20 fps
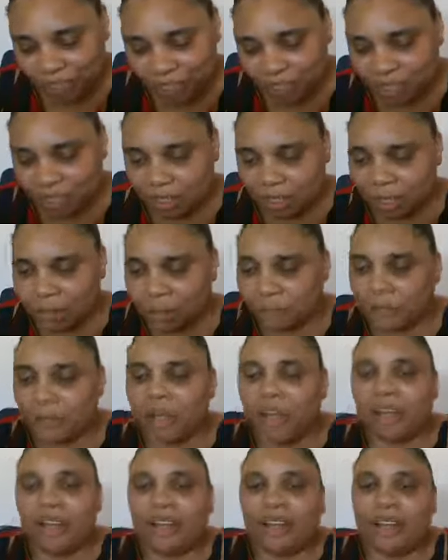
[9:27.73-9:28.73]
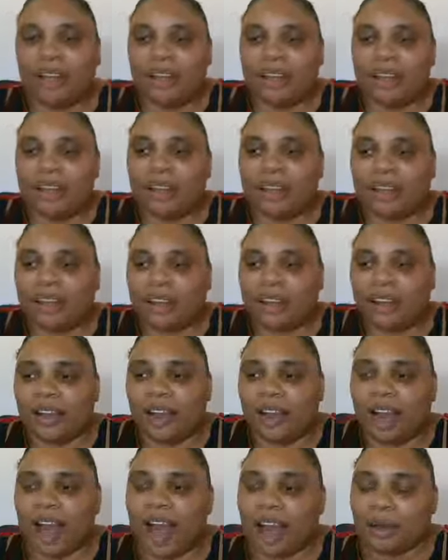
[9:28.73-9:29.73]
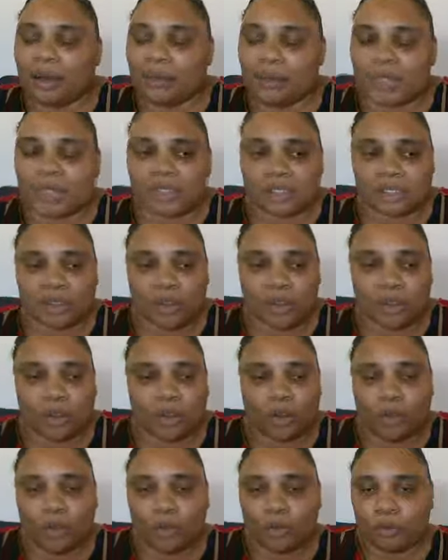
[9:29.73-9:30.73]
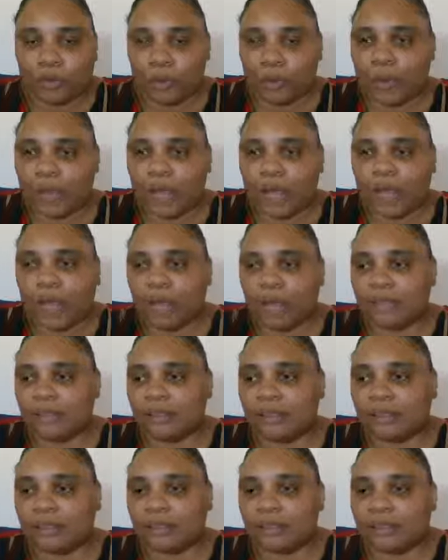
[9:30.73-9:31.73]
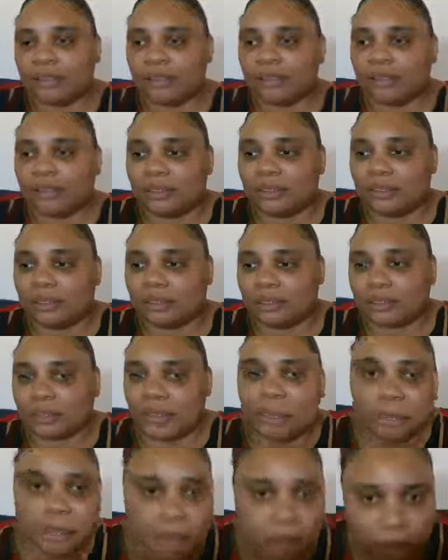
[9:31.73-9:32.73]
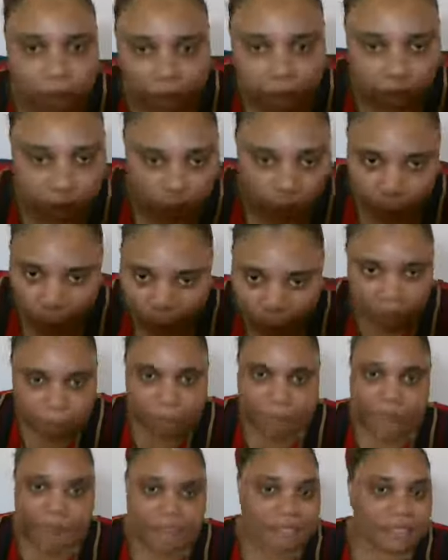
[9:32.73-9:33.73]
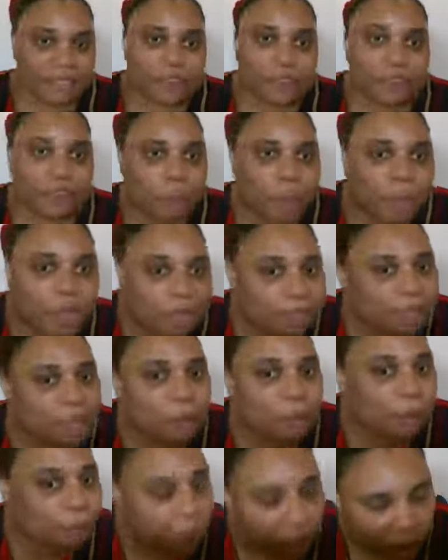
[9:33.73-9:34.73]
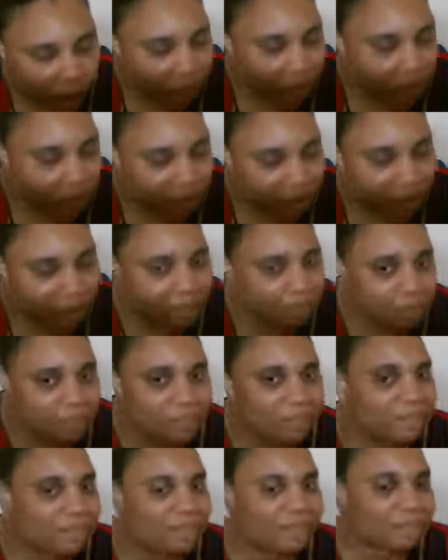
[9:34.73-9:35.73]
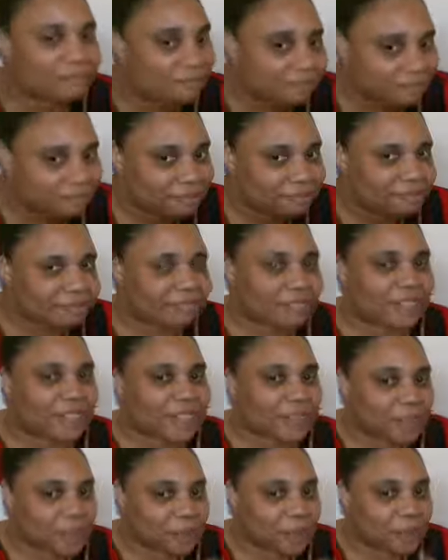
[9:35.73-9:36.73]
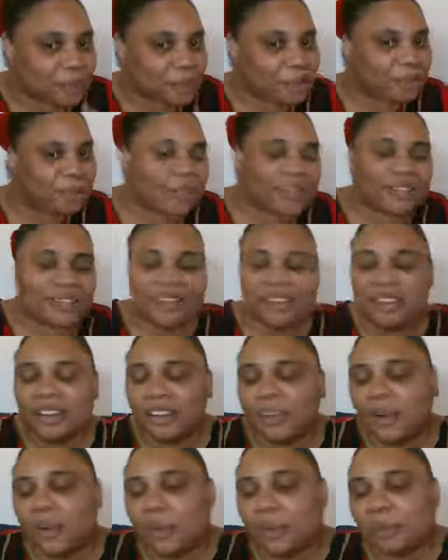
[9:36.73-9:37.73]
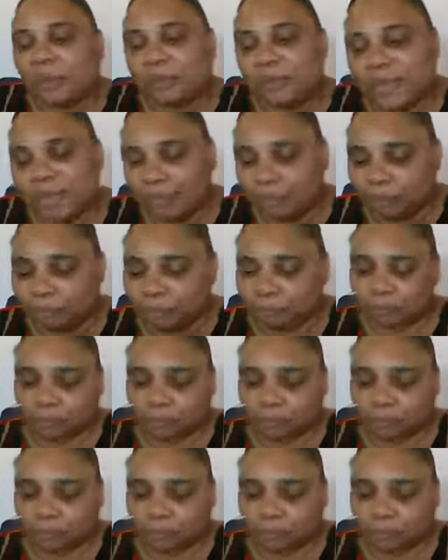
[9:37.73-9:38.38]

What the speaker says: so I was overweight. I'm still overweight, but not as overweight as I was. Kudos to me. But